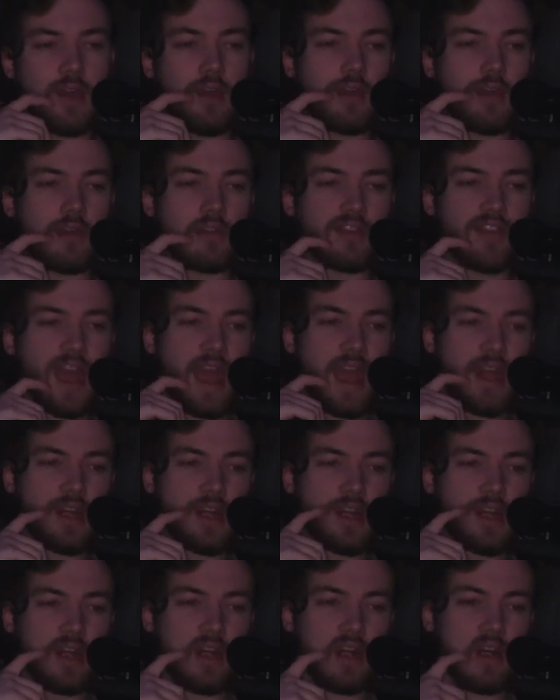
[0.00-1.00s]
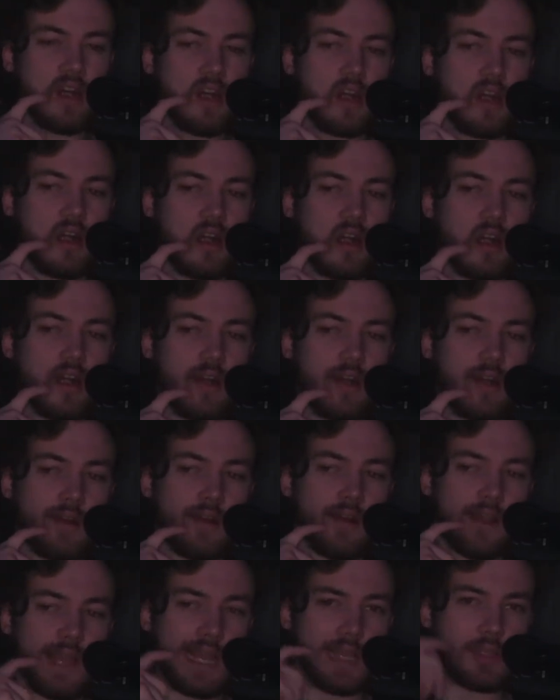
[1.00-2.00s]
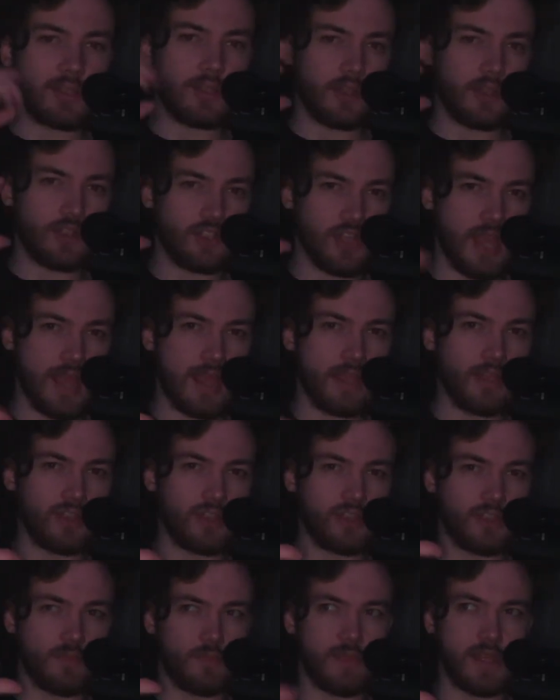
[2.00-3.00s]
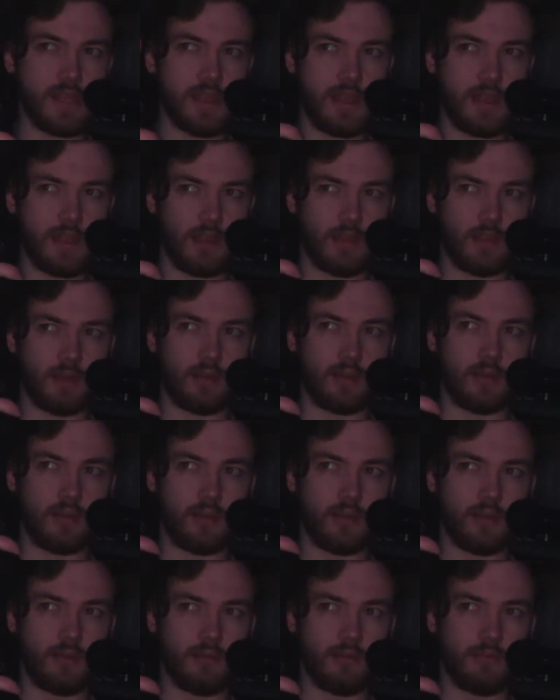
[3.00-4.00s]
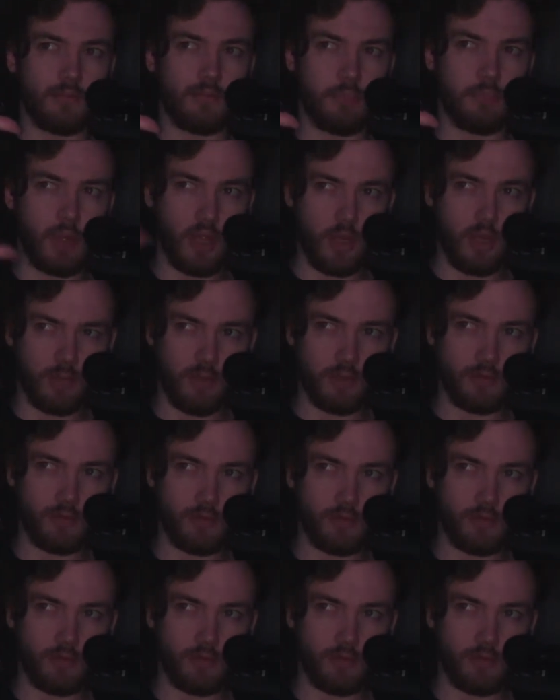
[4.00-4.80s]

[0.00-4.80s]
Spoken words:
Then it took a change to being purple.